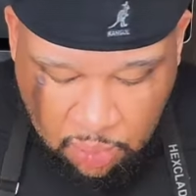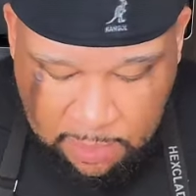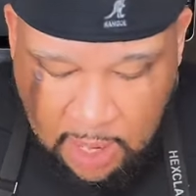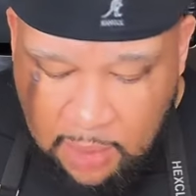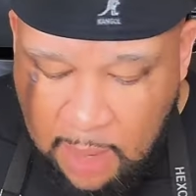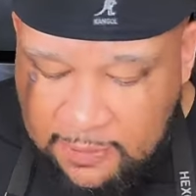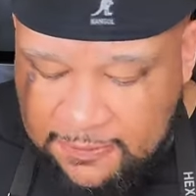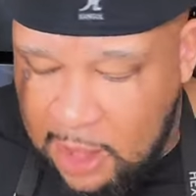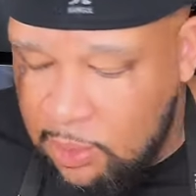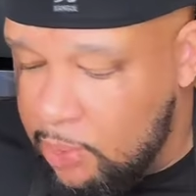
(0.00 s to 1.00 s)
Remember, I'm
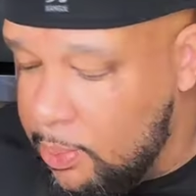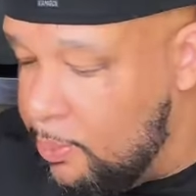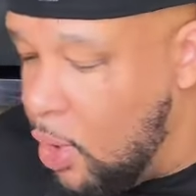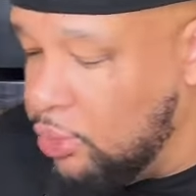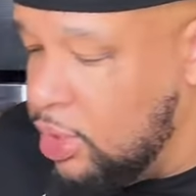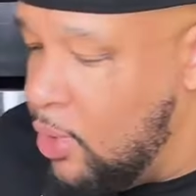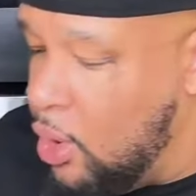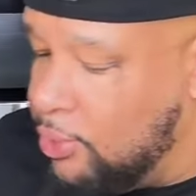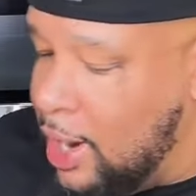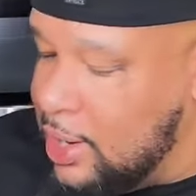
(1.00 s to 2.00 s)
in follow up only
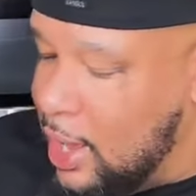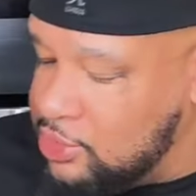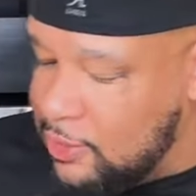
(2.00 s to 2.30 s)
mode right now.